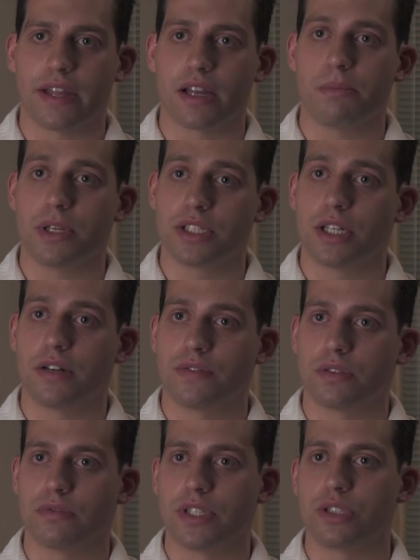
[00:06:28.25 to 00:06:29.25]
that can be
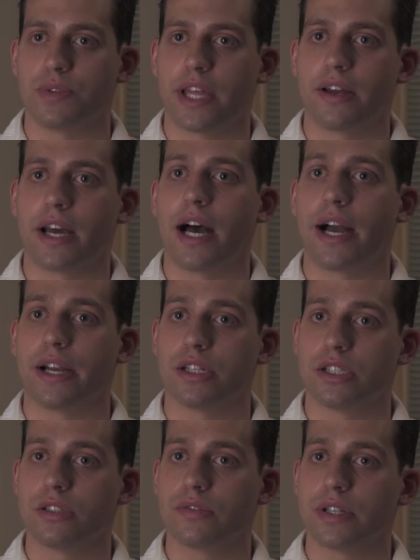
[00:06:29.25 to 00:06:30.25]
tough to reach without a higher
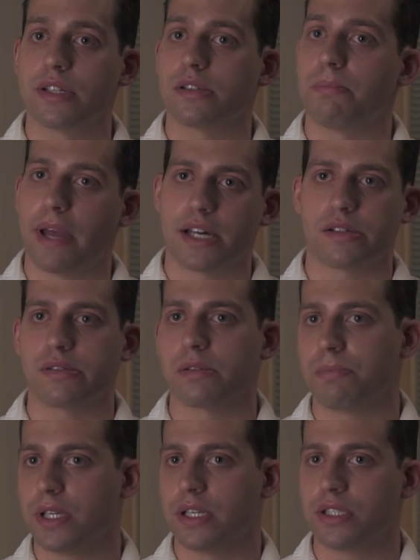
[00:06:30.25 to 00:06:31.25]
degree as a master's
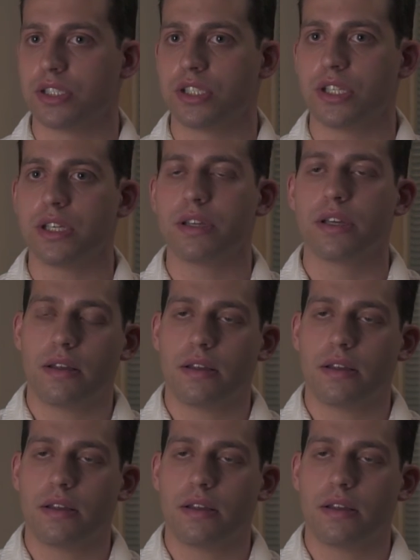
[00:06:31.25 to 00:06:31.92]
or PhD.